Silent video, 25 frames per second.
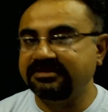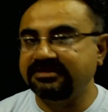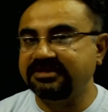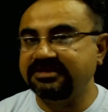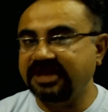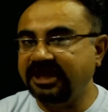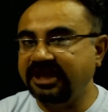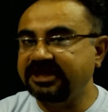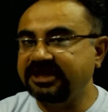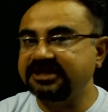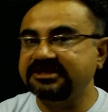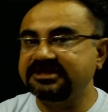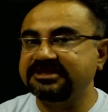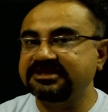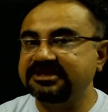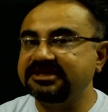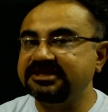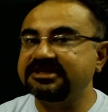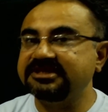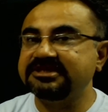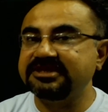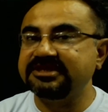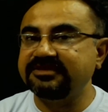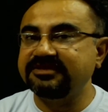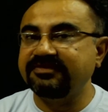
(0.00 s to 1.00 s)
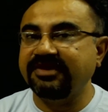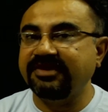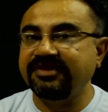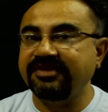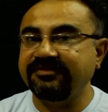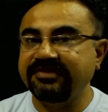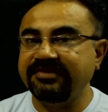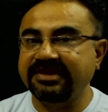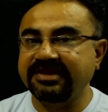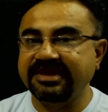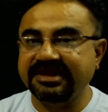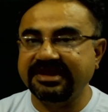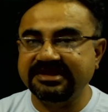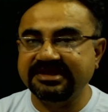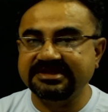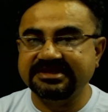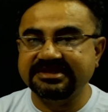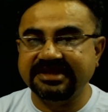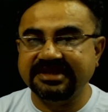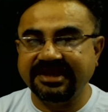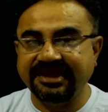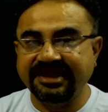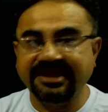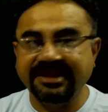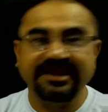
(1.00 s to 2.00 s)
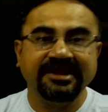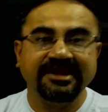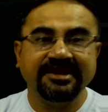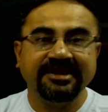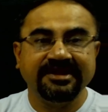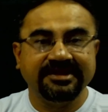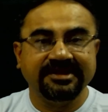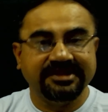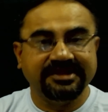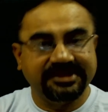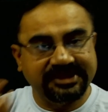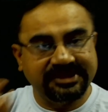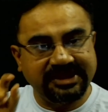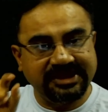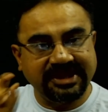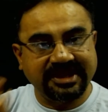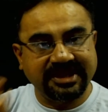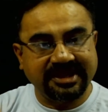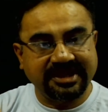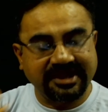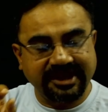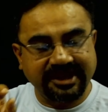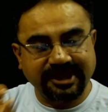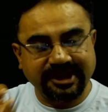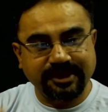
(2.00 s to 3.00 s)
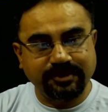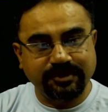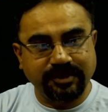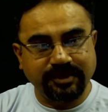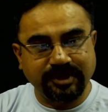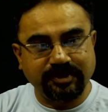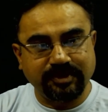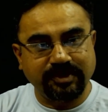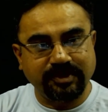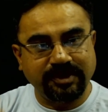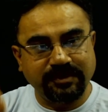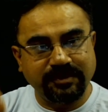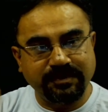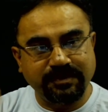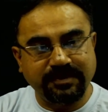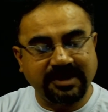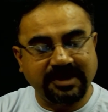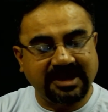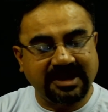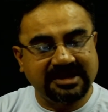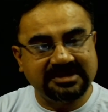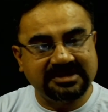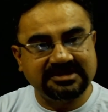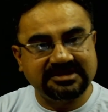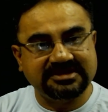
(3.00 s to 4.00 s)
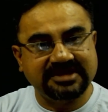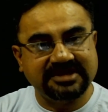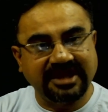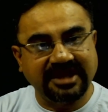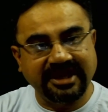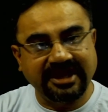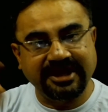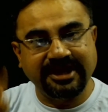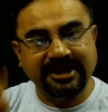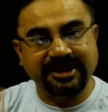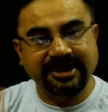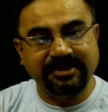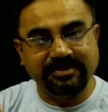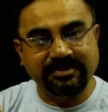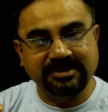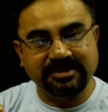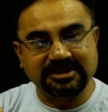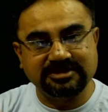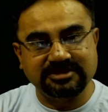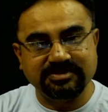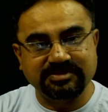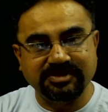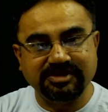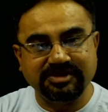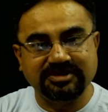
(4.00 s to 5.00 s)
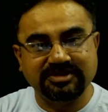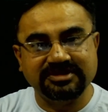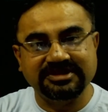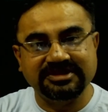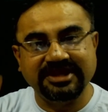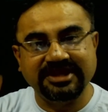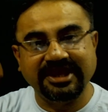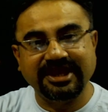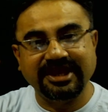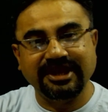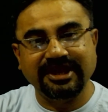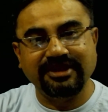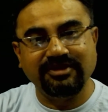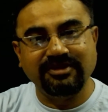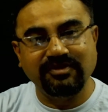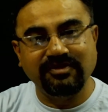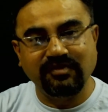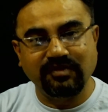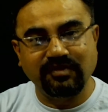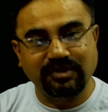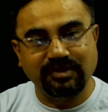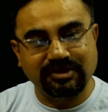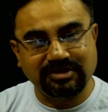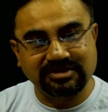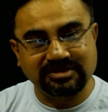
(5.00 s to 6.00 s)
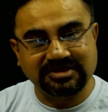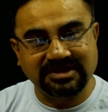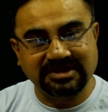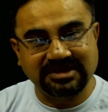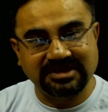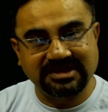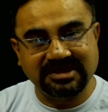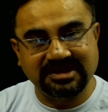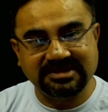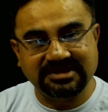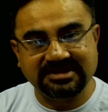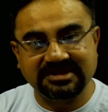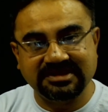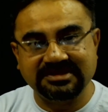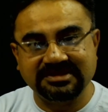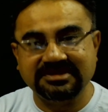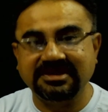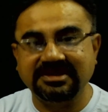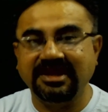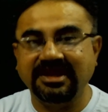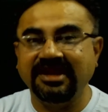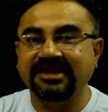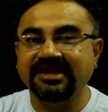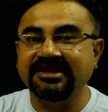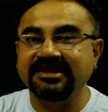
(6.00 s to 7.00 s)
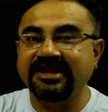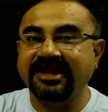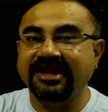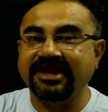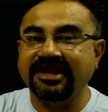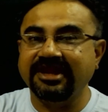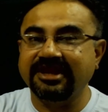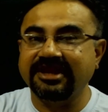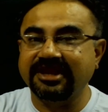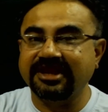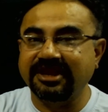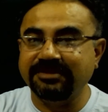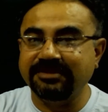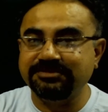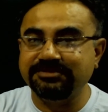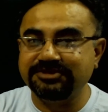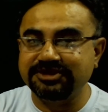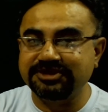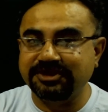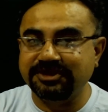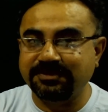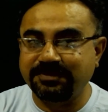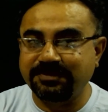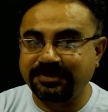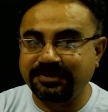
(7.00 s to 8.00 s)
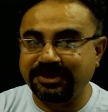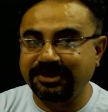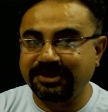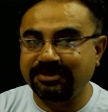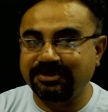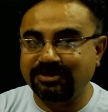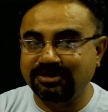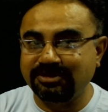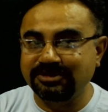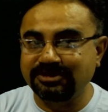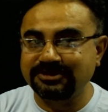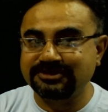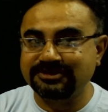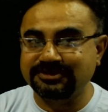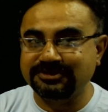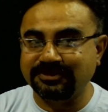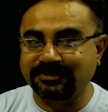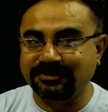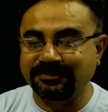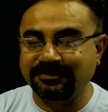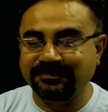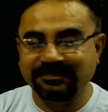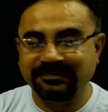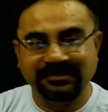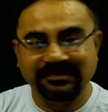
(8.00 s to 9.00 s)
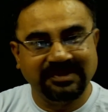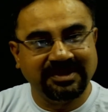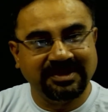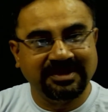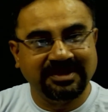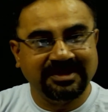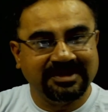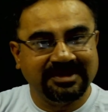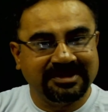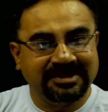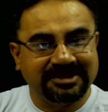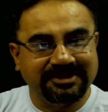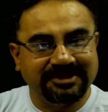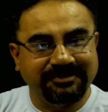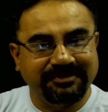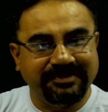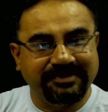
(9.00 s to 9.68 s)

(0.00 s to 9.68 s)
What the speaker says: that is the reason why we can say they are linked between plants and animals, because they can do photosynthesis and they can capture prey also. The